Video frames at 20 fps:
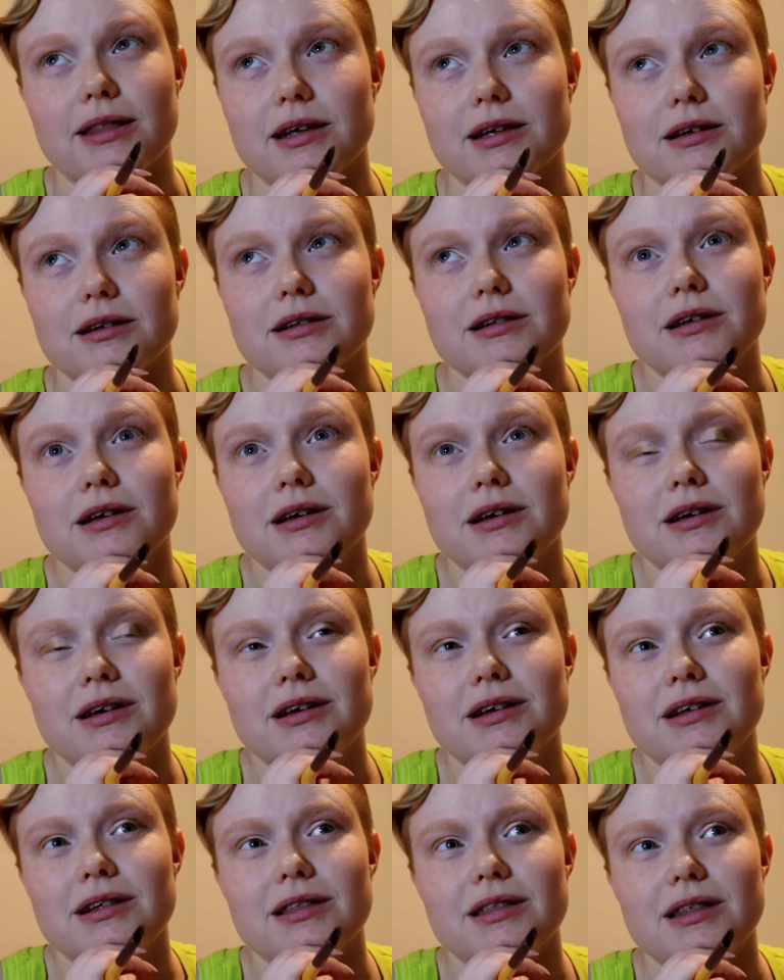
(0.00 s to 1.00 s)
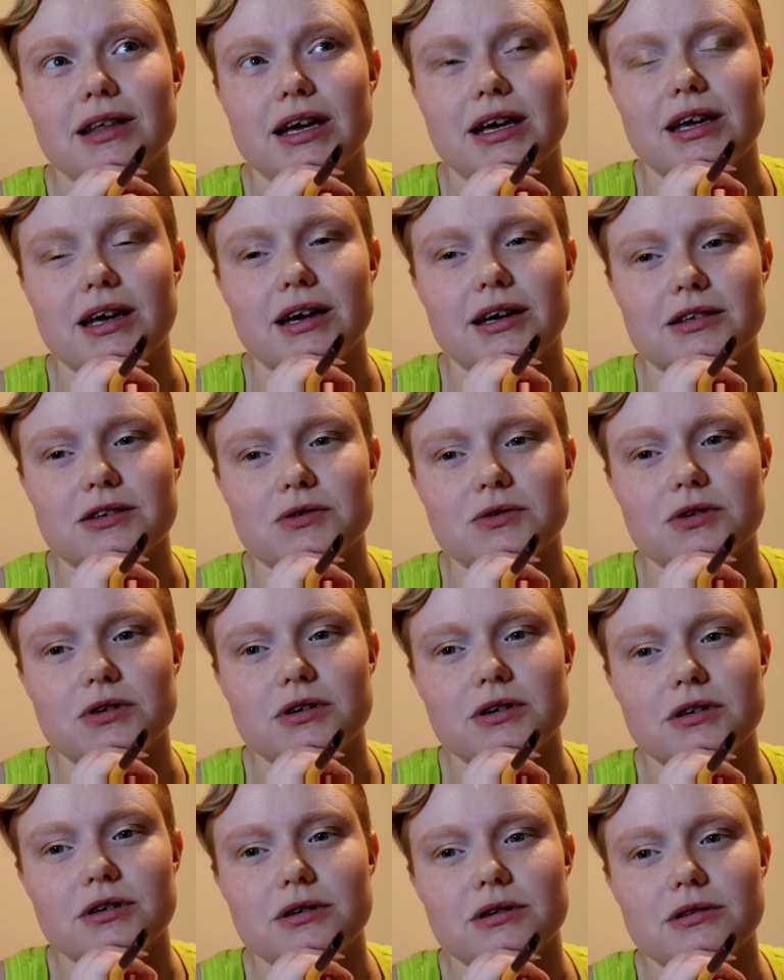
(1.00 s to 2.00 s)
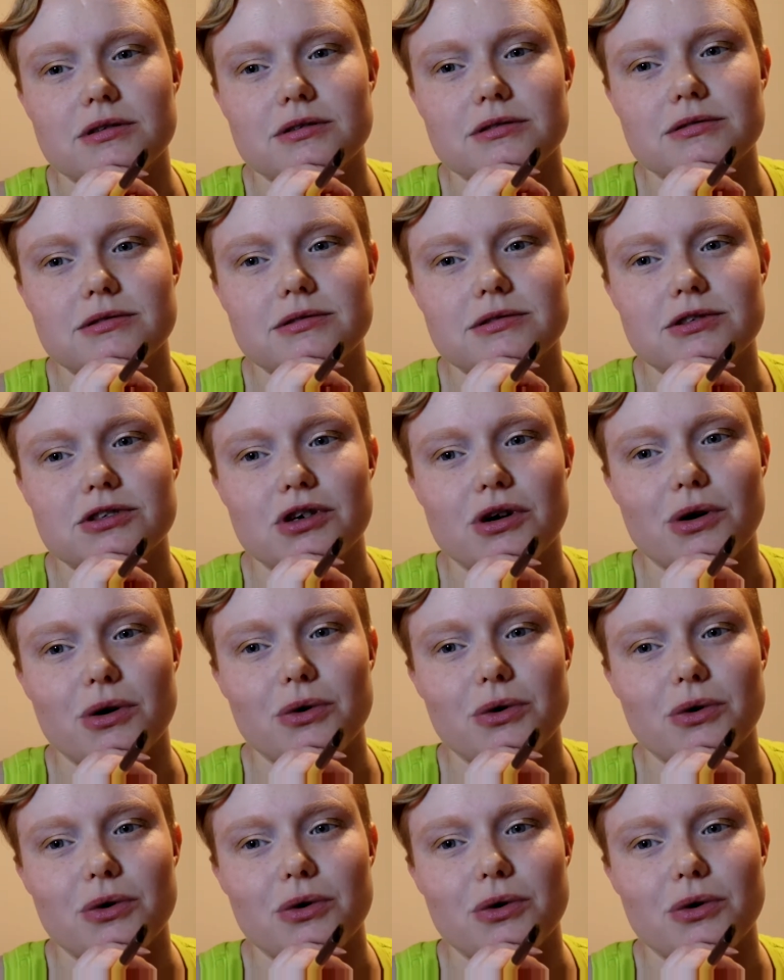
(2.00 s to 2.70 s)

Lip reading: that they canceled her show.